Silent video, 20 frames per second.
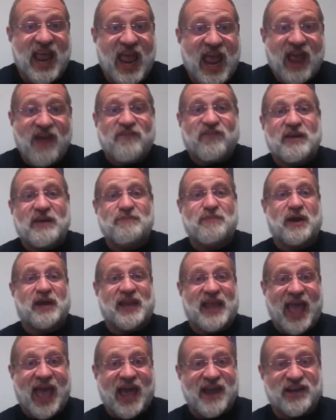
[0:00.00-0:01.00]

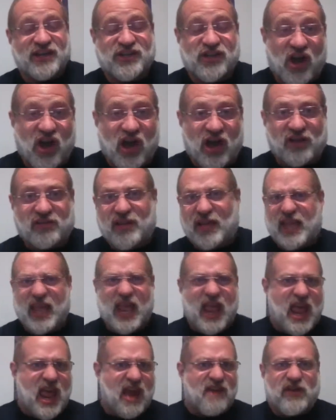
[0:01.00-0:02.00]
everybody had a dog. Like
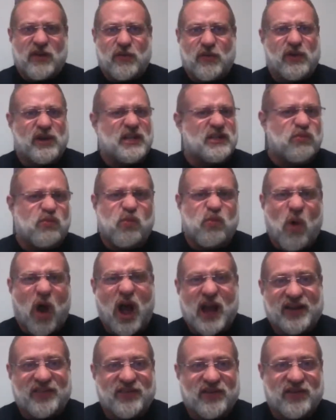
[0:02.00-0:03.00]
everyone is
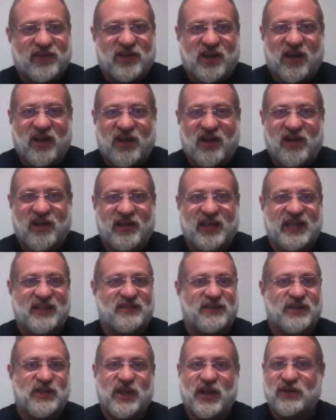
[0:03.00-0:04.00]
walking their dog,
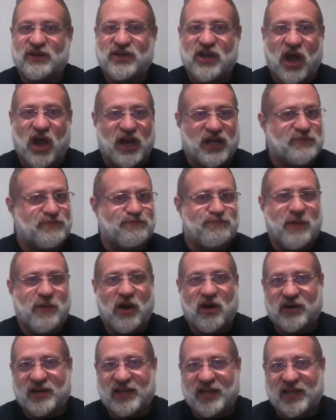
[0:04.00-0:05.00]
and you hear dogs
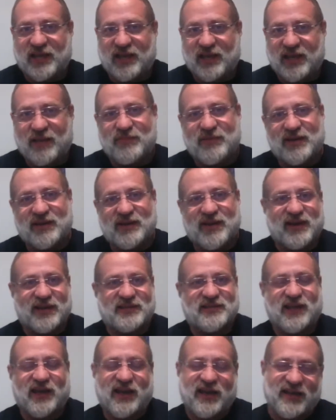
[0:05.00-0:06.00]
barking. I mean, not a
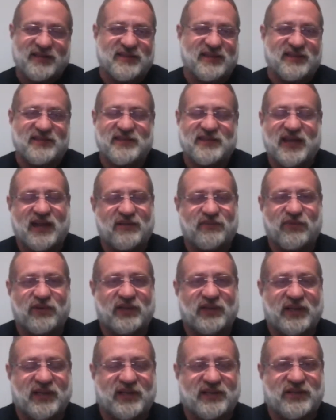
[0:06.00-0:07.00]
ton. It's not
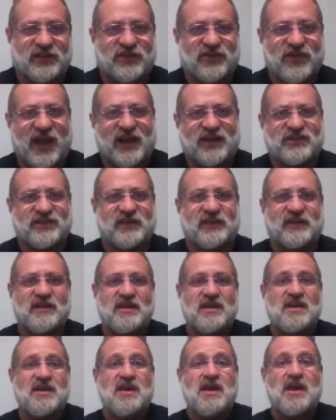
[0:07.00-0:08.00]
really a distraction.
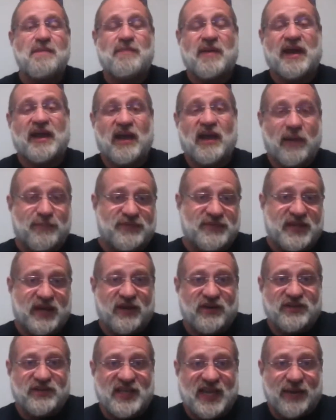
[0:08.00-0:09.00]
My
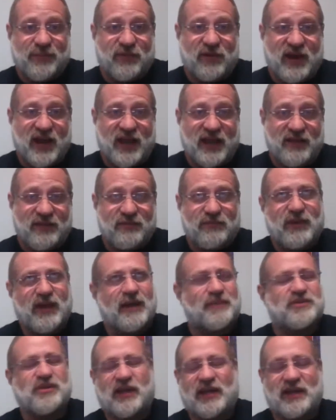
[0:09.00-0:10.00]
upstairs neighbor had my.
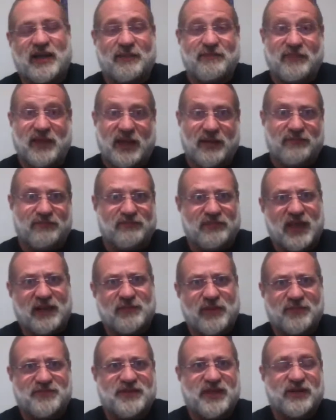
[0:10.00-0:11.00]
I'm sorry. I'm
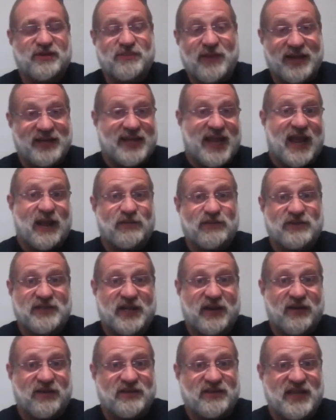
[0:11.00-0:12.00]
upstairs. My
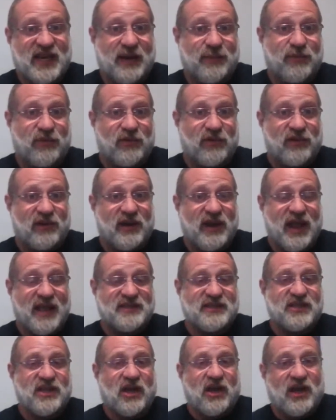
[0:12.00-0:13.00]
downstairs neighbor
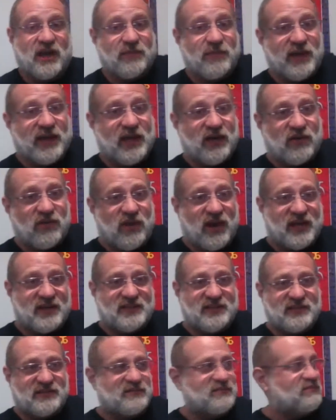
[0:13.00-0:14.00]
has a dog. My
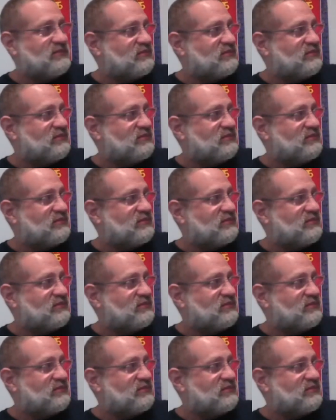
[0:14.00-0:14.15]
across